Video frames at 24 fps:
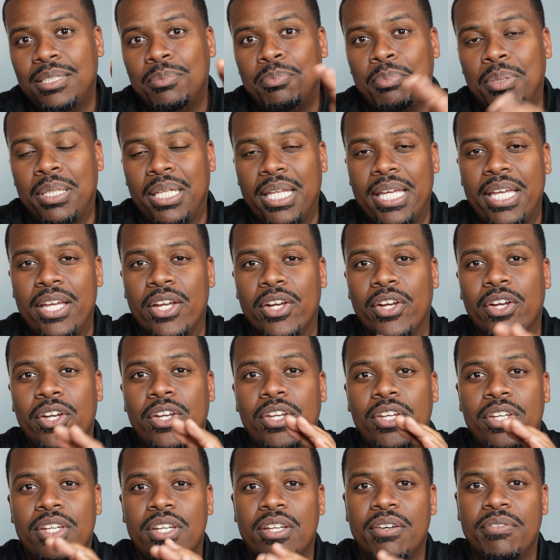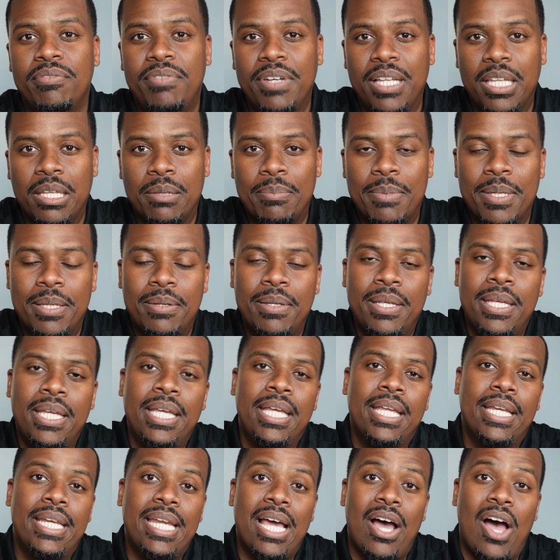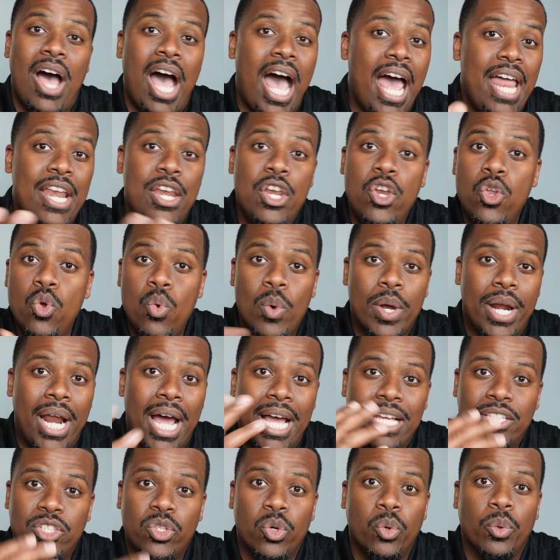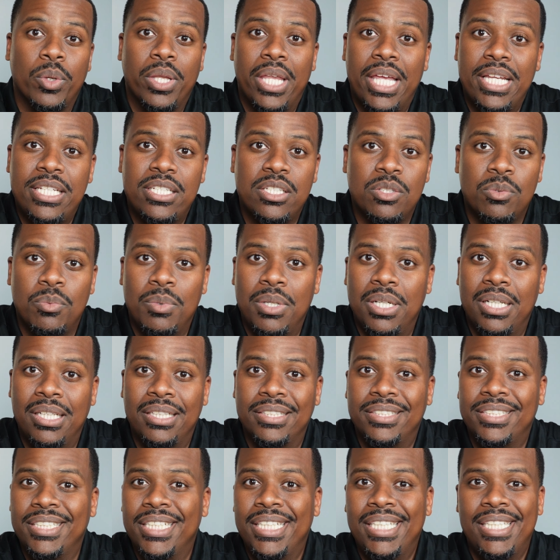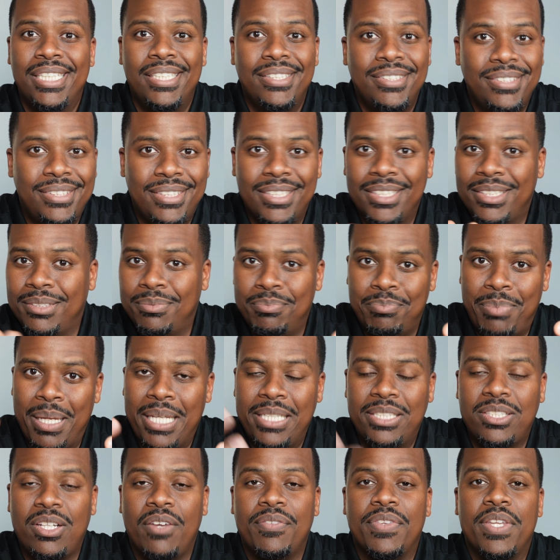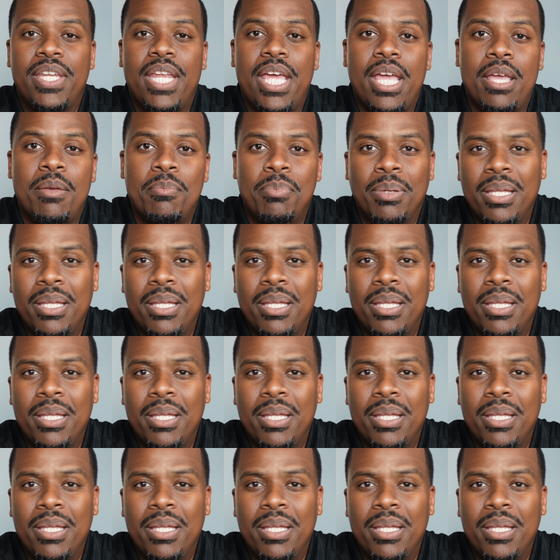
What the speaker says: player development. Now, I knew what high school relations was just based off the name.